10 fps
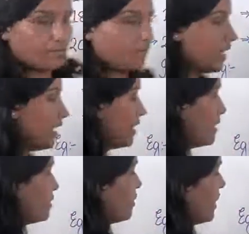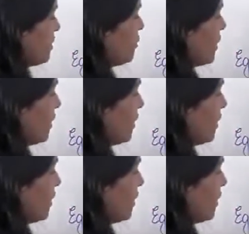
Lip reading: Okay, so let's check